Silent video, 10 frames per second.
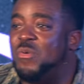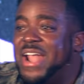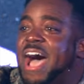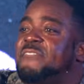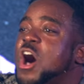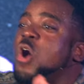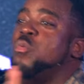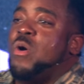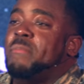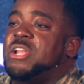Whenever a
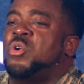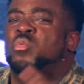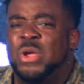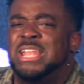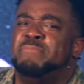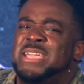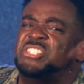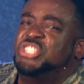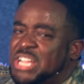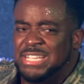woman really
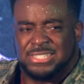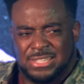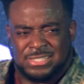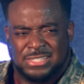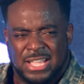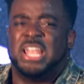meets Jesus,